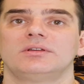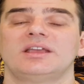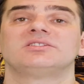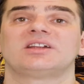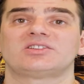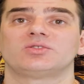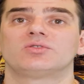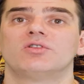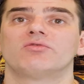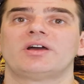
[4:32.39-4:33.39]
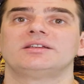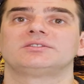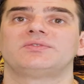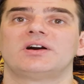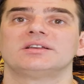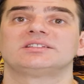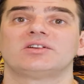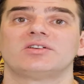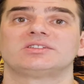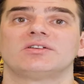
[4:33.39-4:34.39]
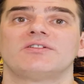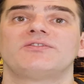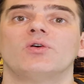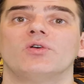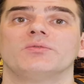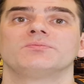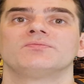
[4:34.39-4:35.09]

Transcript: international call rates via 004.